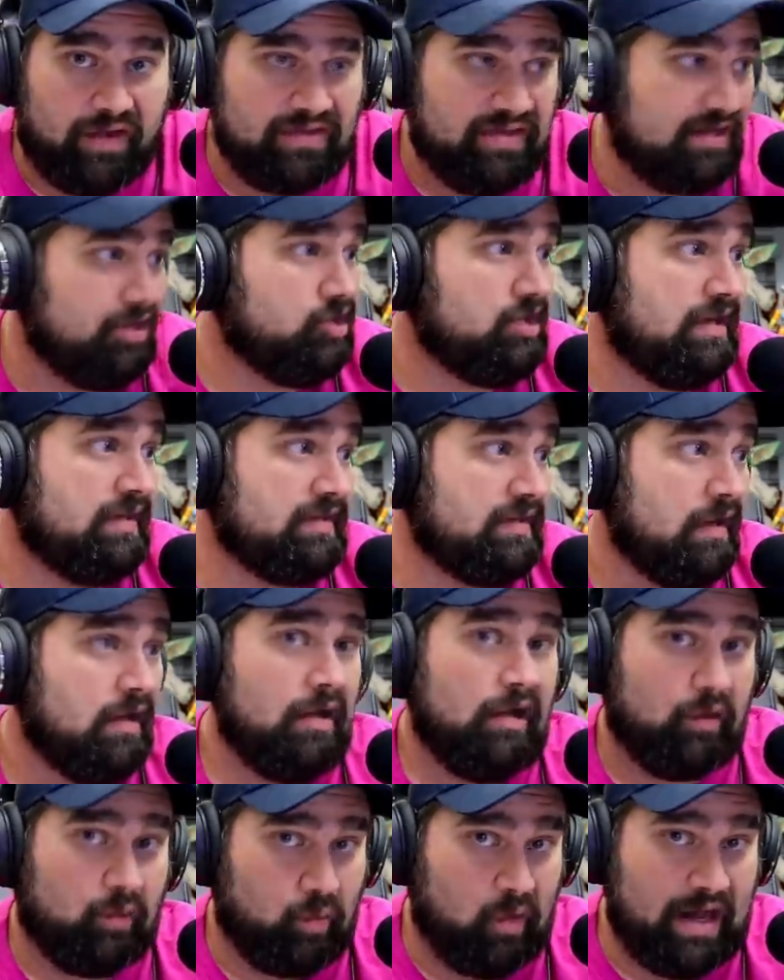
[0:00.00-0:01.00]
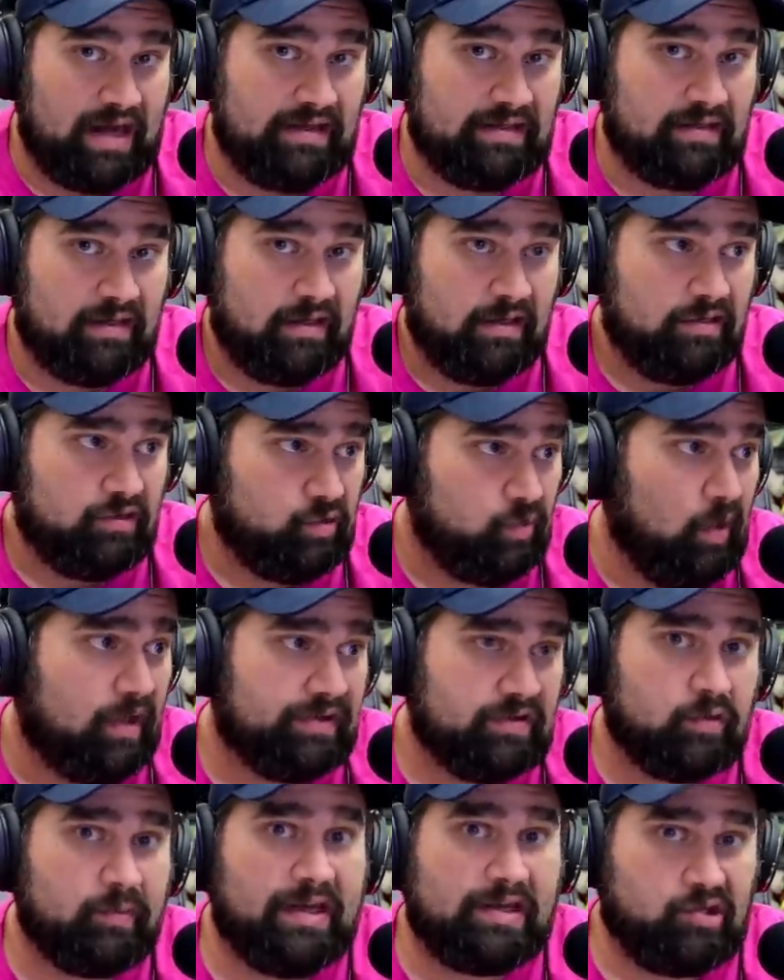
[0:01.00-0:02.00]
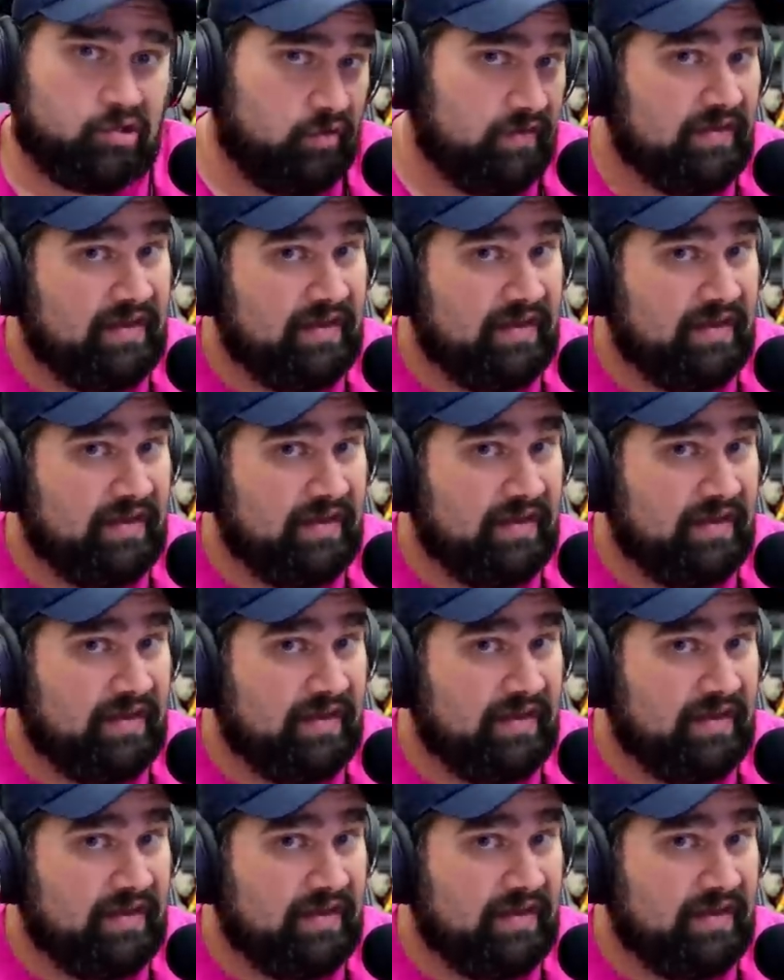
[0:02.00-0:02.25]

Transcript: I think she has a right to also make sure